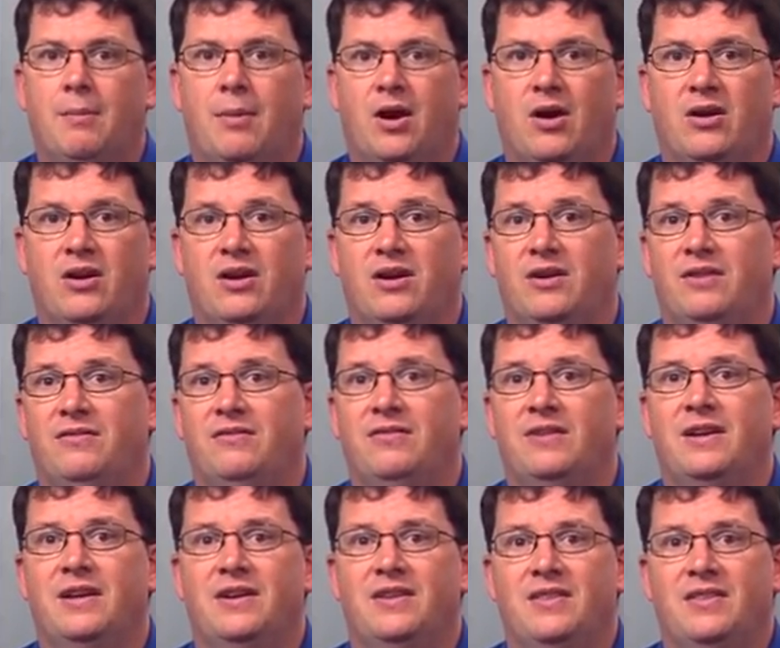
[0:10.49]
part of
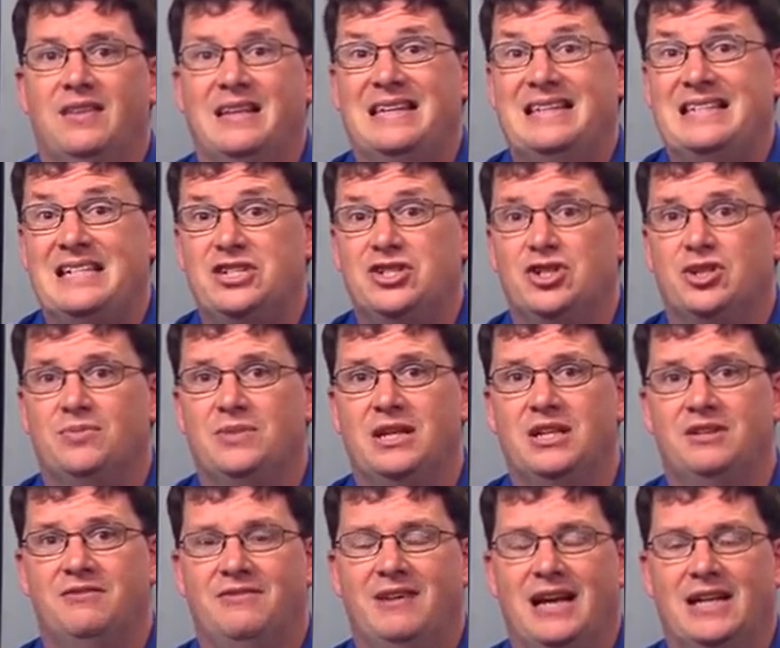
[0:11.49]
the Digital
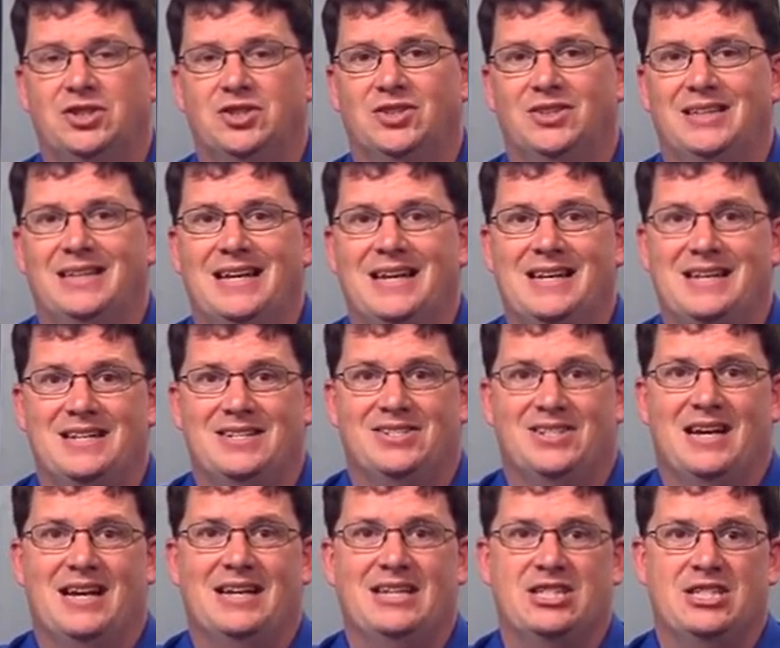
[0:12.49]
Manufacturing and
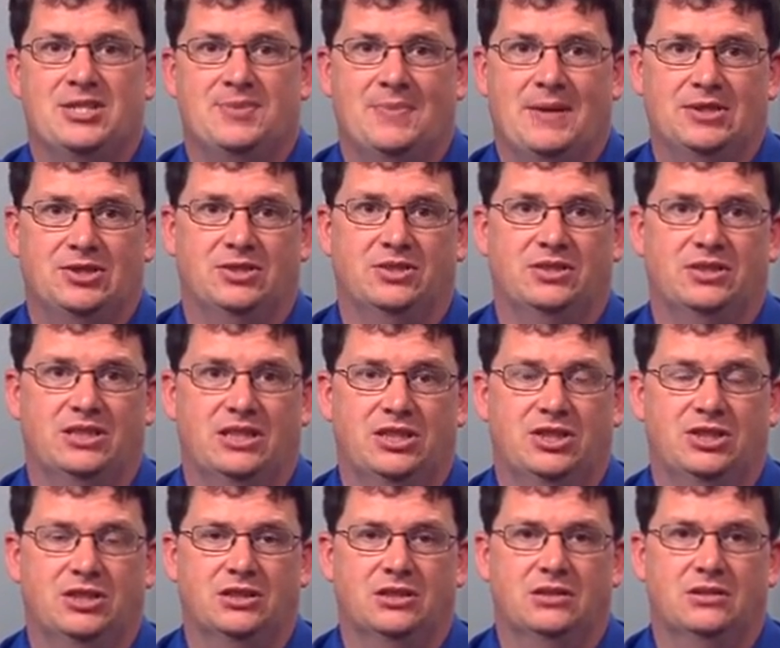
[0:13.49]
Design
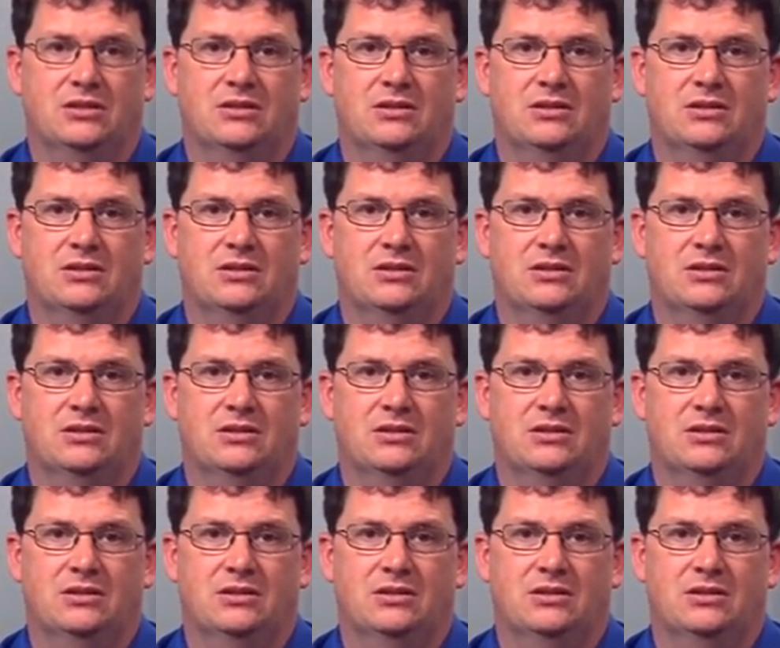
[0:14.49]
Specialization.